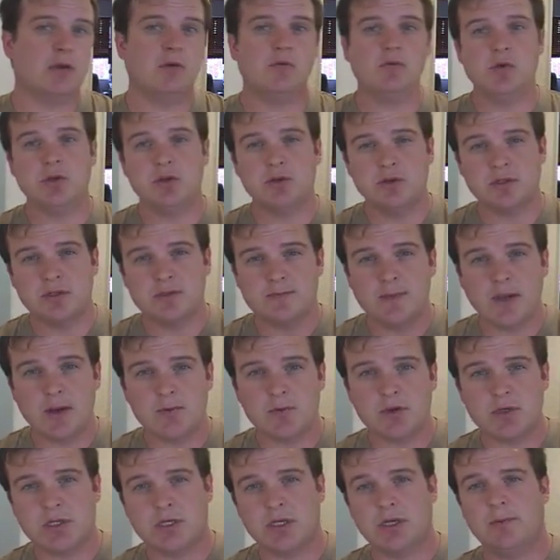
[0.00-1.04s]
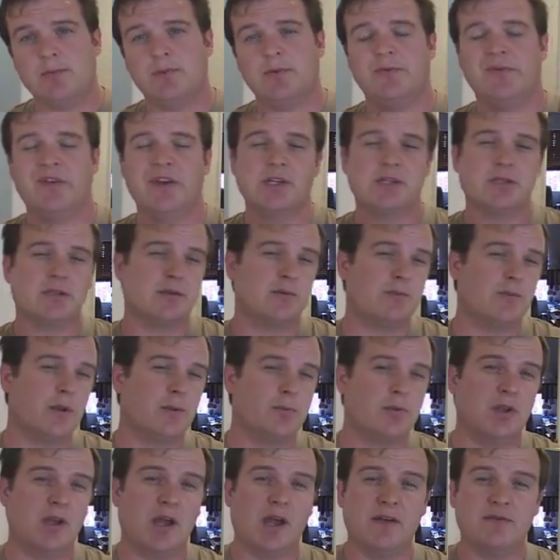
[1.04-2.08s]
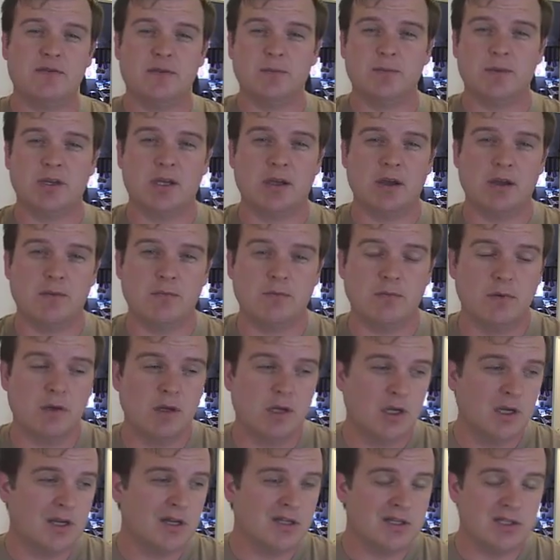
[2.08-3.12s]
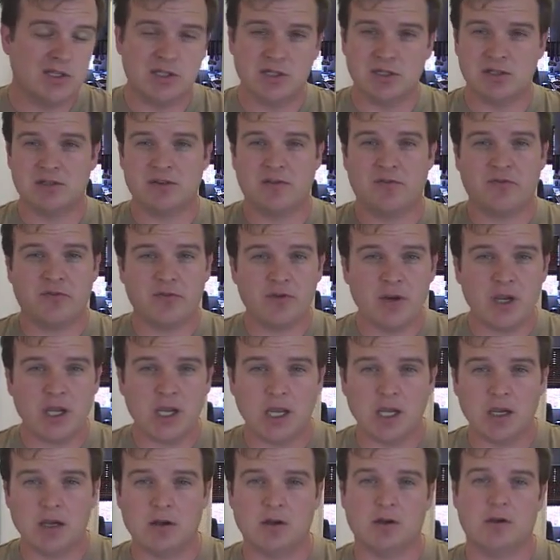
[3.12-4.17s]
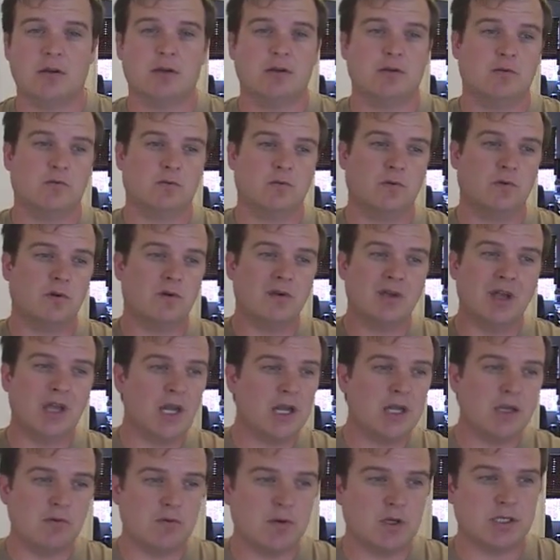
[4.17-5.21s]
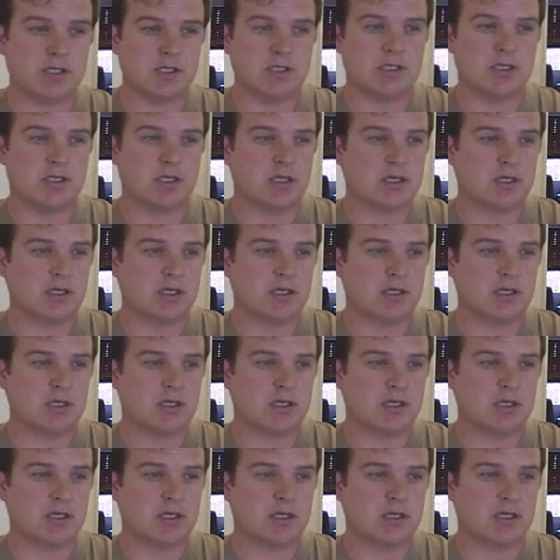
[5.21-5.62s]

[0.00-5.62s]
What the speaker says: We'll lose membership. Eventually, maybe it'll have to become just free. Or anyways,